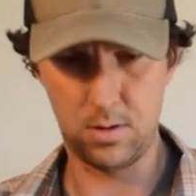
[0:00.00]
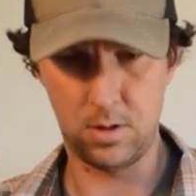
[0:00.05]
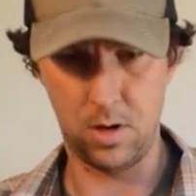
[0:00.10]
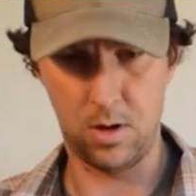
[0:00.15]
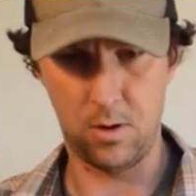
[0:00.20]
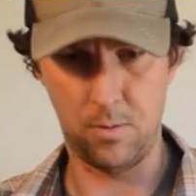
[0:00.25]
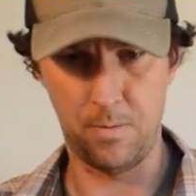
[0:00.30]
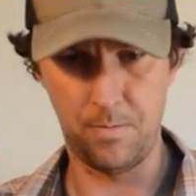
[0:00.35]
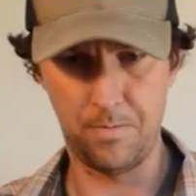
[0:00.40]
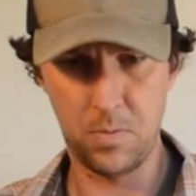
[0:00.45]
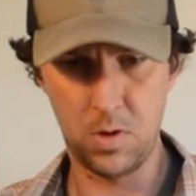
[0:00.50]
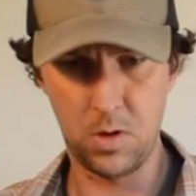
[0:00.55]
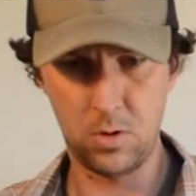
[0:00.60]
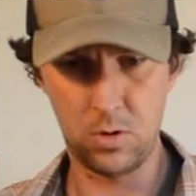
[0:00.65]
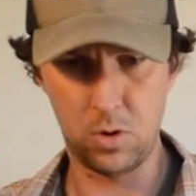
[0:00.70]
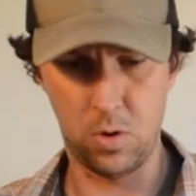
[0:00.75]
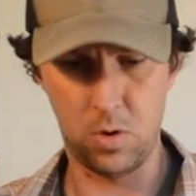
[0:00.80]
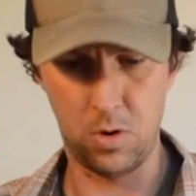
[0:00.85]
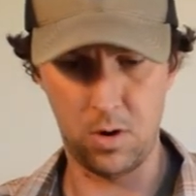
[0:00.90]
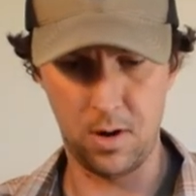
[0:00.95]
So
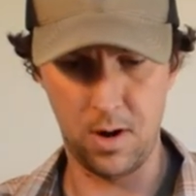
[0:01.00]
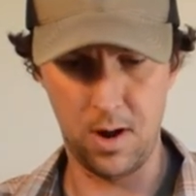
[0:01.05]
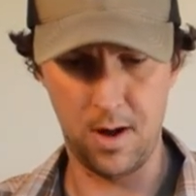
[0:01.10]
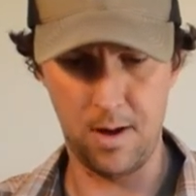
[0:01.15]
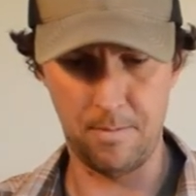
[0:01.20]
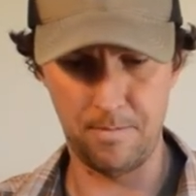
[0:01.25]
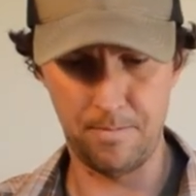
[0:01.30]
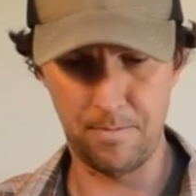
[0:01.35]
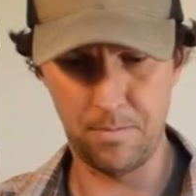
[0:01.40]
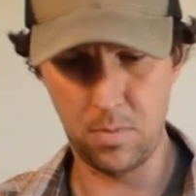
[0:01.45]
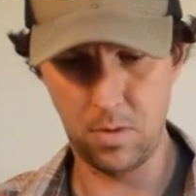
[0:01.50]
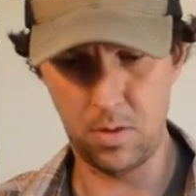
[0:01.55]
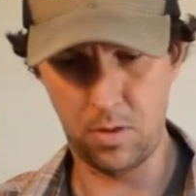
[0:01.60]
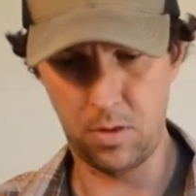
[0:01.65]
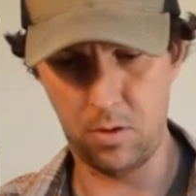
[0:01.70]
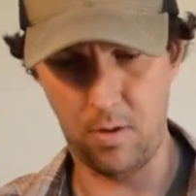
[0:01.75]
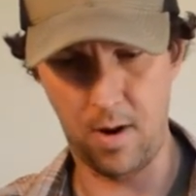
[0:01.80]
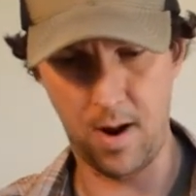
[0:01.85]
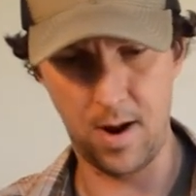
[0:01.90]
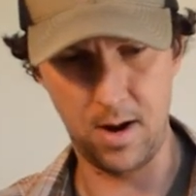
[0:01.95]
shortened up
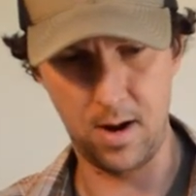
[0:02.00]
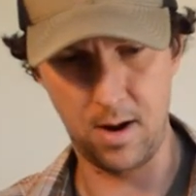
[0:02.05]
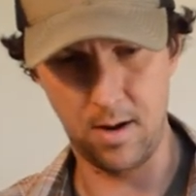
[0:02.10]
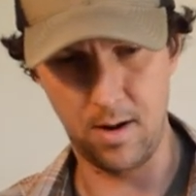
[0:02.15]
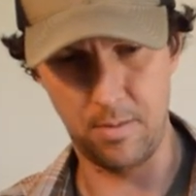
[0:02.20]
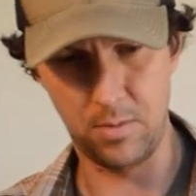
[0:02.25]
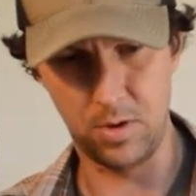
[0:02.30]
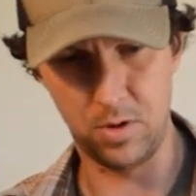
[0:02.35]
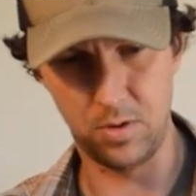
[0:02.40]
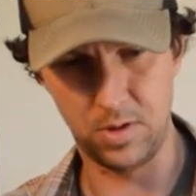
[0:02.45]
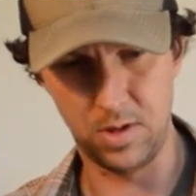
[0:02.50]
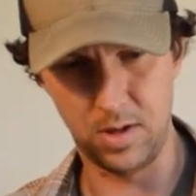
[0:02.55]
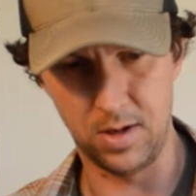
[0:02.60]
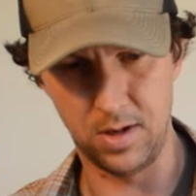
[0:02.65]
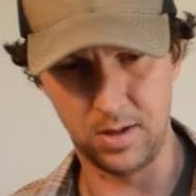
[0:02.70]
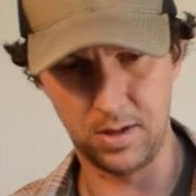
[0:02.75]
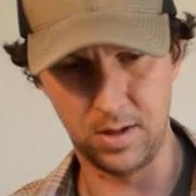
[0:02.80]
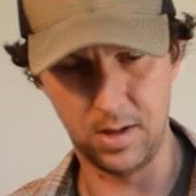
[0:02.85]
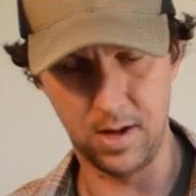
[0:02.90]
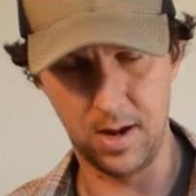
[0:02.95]
thread here I'm using
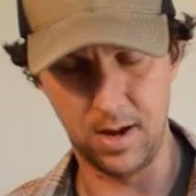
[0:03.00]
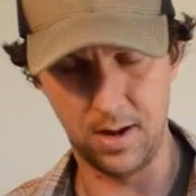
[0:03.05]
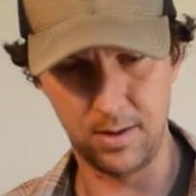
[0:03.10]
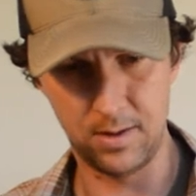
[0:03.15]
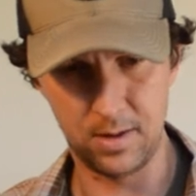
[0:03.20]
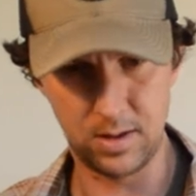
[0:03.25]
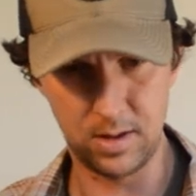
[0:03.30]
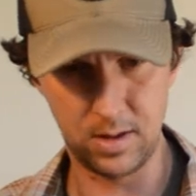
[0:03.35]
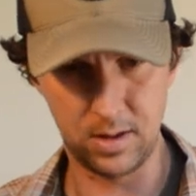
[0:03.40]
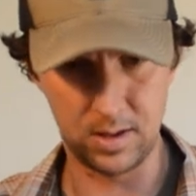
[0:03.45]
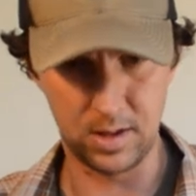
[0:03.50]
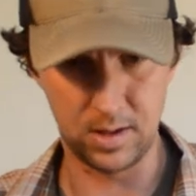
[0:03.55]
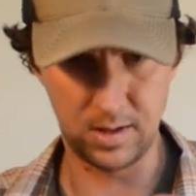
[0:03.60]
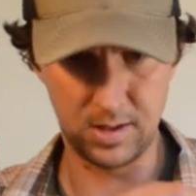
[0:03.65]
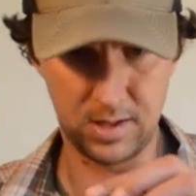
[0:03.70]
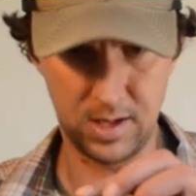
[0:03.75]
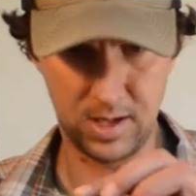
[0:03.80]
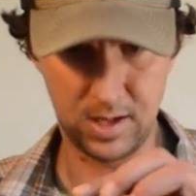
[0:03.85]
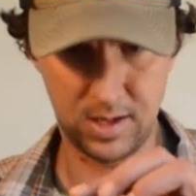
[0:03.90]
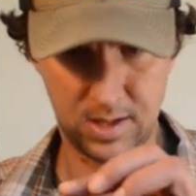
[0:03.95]
is a uh, it's a
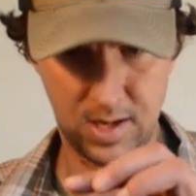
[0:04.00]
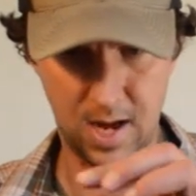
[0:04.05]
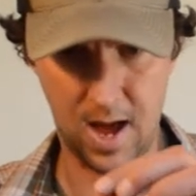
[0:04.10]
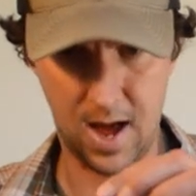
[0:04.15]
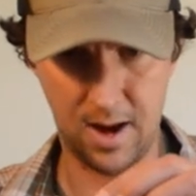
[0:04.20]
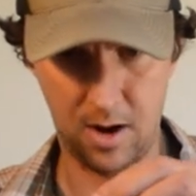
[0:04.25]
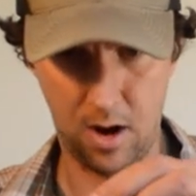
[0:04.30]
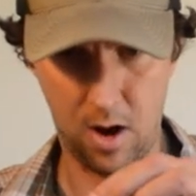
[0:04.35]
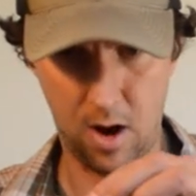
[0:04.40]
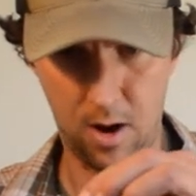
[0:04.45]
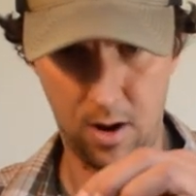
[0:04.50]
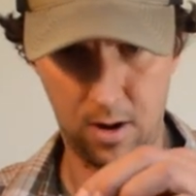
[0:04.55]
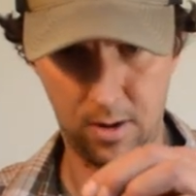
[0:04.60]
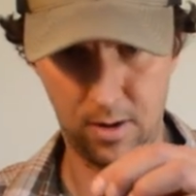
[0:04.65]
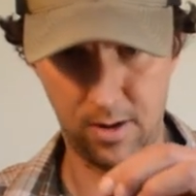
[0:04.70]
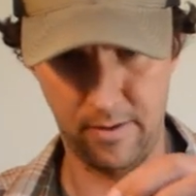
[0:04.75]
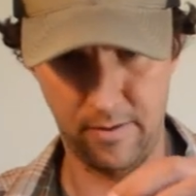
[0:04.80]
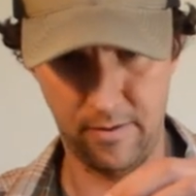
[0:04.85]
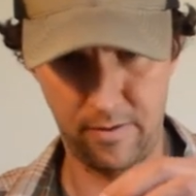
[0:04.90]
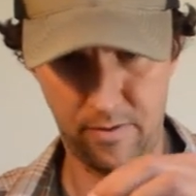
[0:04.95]
6 dot
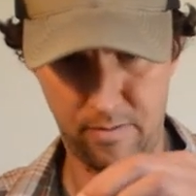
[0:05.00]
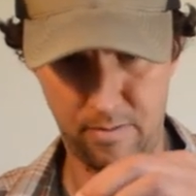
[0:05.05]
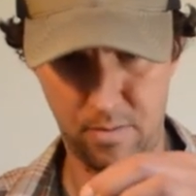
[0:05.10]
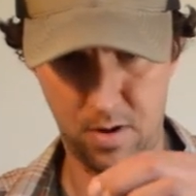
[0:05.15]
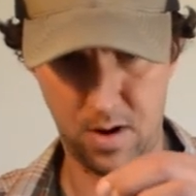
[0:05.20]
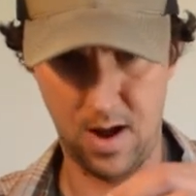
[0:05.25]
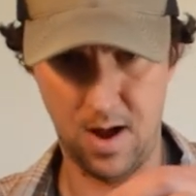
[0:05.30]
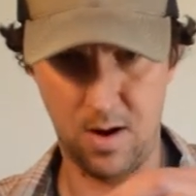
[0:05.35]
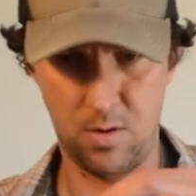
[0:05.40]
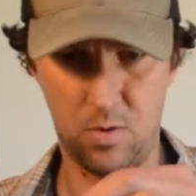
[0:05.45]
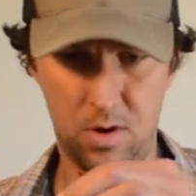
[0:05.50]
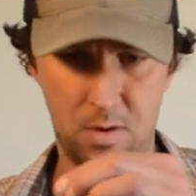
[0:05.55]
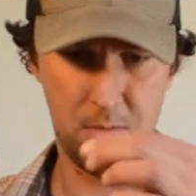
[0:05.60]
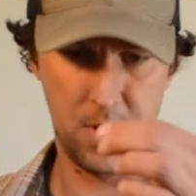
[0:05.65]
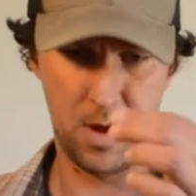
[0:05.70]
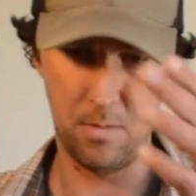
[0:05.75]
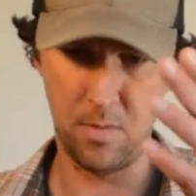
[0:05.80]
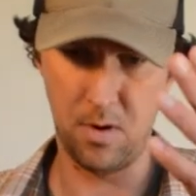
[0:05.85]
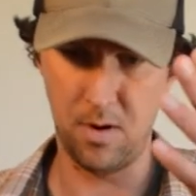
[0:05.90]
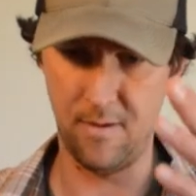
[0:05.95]
olive, but I would have
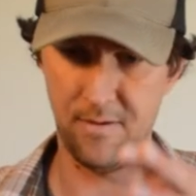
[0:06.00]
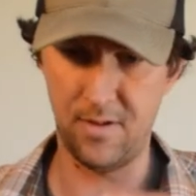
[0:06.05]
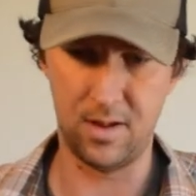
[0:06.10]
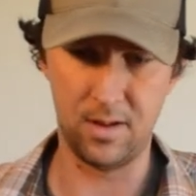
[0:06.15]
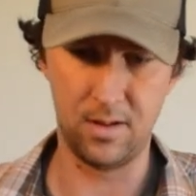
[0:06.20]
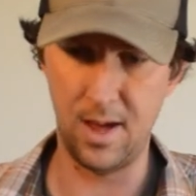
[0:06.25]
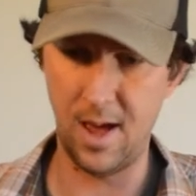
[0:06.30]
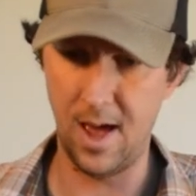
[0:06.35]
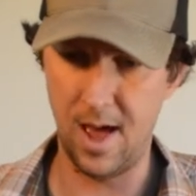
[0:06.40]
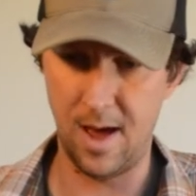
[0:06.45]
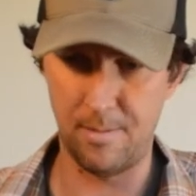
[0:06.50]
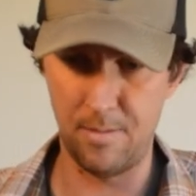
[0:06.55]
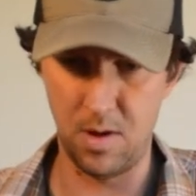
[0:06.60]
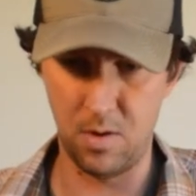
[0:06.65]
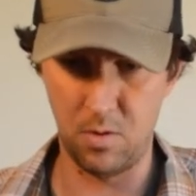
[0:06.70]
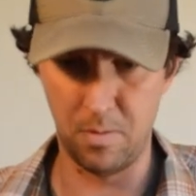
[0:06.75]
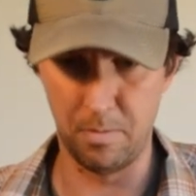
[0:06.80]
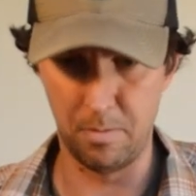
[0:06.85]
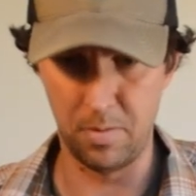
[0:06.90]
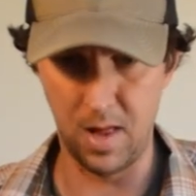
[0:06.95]
been perfectly happy
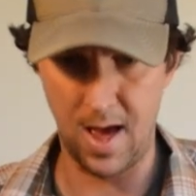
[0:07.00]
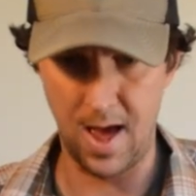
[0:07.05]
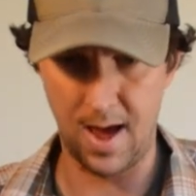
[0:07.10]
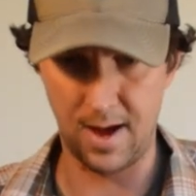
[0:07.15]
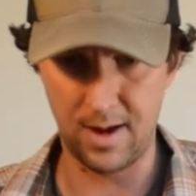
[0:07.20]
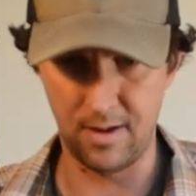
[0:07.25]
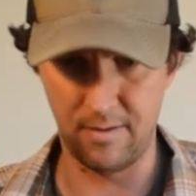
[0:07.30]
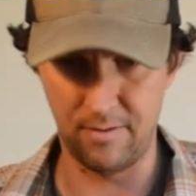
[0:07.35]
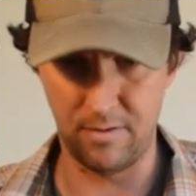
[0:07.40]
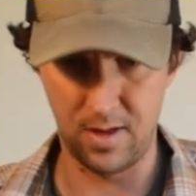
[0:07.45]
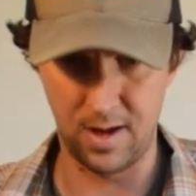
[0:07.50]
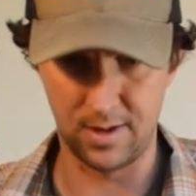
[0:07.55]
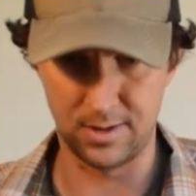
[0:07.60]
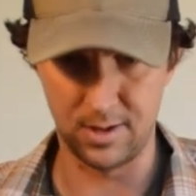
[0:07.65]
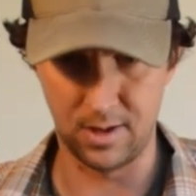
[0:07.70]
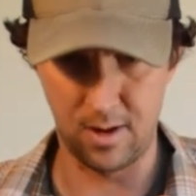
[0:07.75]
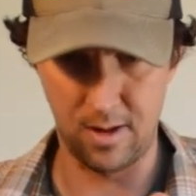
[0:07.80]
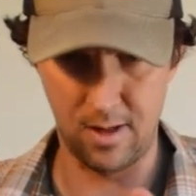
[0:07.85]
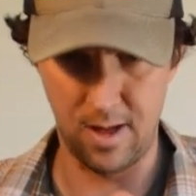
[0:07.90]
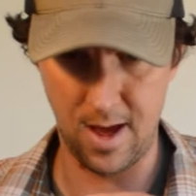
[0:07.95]
with black if that's
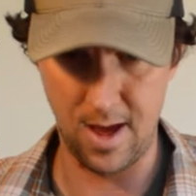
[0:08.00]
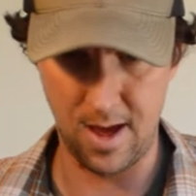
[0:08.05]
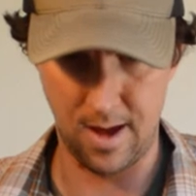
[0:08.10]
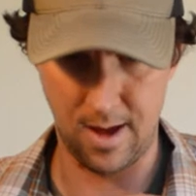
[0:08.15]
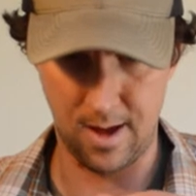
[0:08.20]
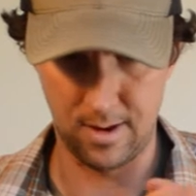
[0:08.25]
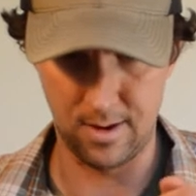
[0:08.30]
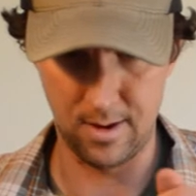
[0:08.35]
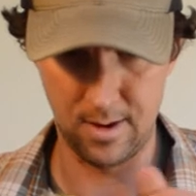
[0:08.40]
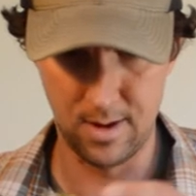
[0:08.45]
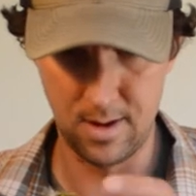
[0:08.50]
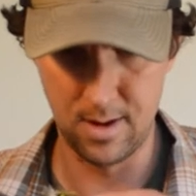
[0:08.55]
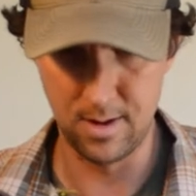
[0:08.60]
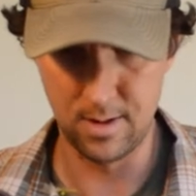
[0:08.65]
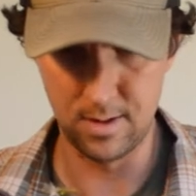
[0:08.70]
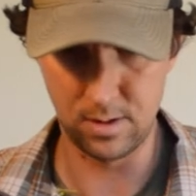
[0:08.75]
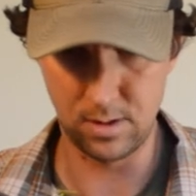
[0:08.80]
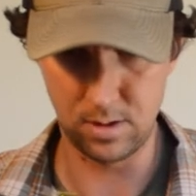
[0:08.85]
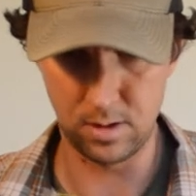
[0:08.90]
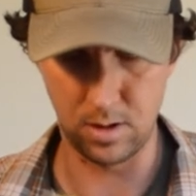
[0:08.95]
all I had.
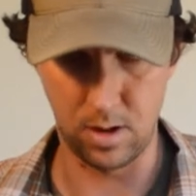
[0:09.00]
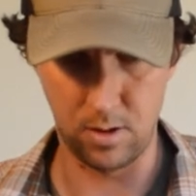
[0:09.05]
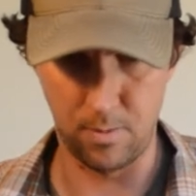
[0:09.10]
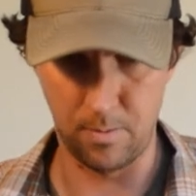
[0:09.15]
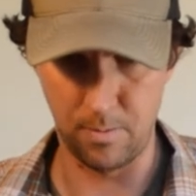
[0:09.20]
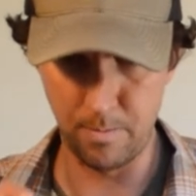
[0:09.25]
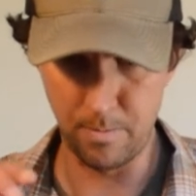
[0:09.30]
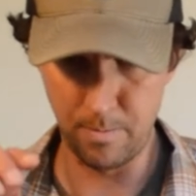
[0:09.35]
So.